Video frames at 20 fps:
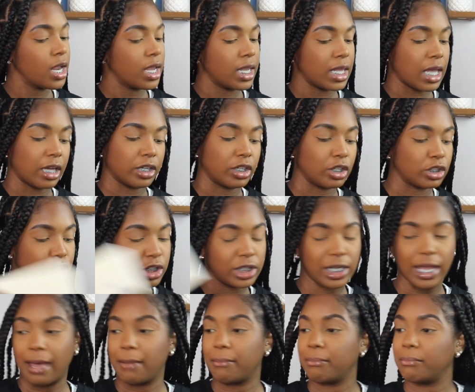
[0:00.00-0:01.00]
Y'all know she
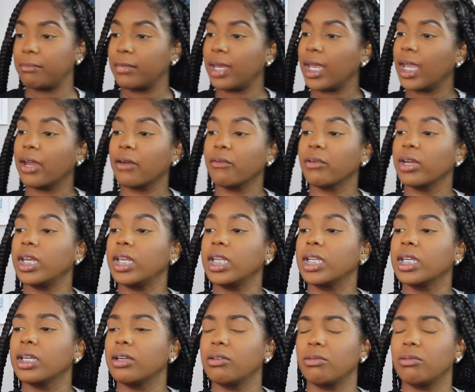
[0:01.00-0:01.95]
got married